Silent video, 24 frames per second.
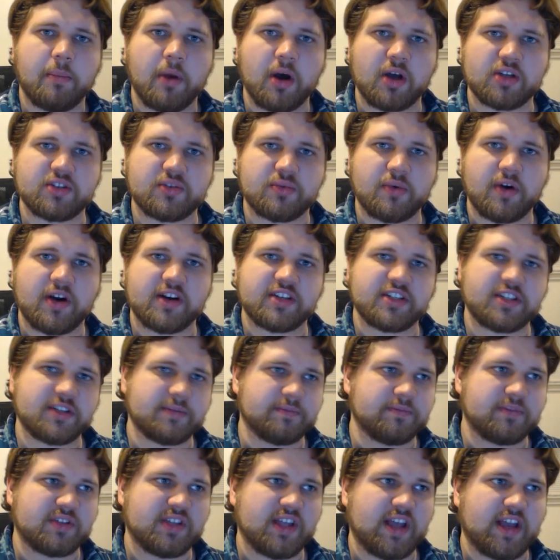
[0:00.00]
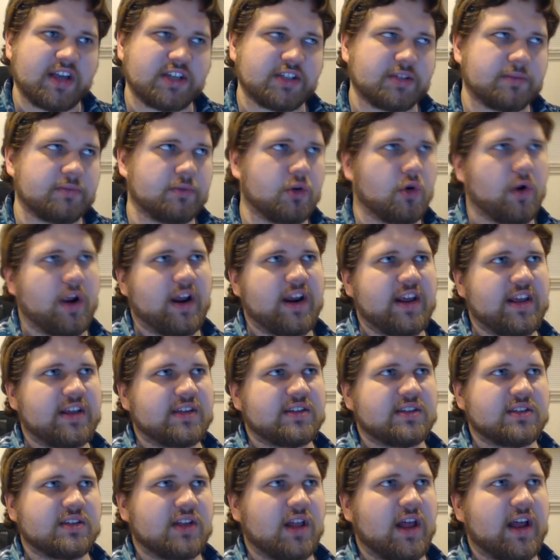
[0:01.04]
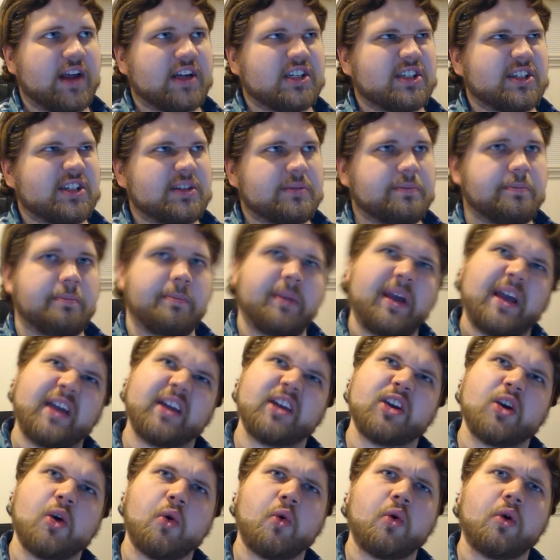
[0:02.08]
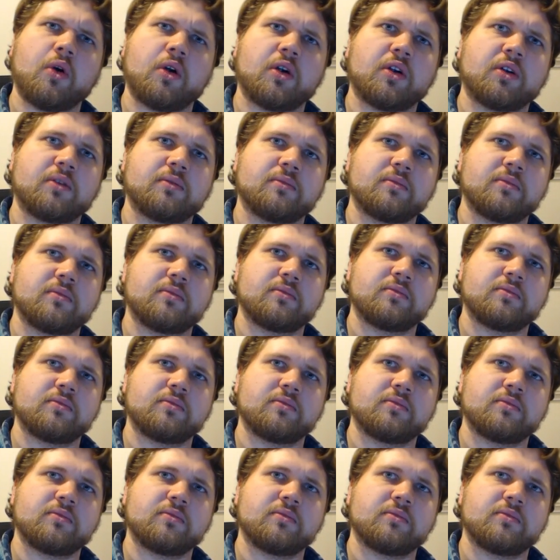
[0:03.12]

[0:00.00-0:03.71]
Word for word: Boss Rush slash Gradius slash Big Core